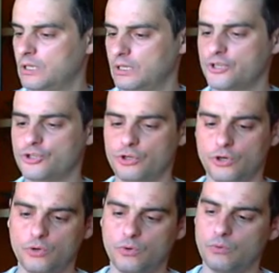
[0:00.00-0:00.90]
as you
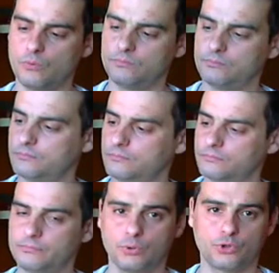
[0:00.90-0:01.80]
know,
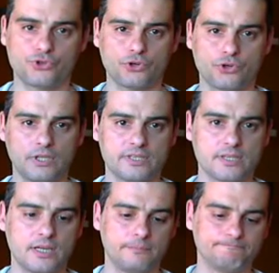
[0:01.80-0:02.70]
Portugal has
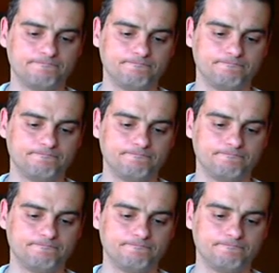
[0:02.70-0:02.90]
a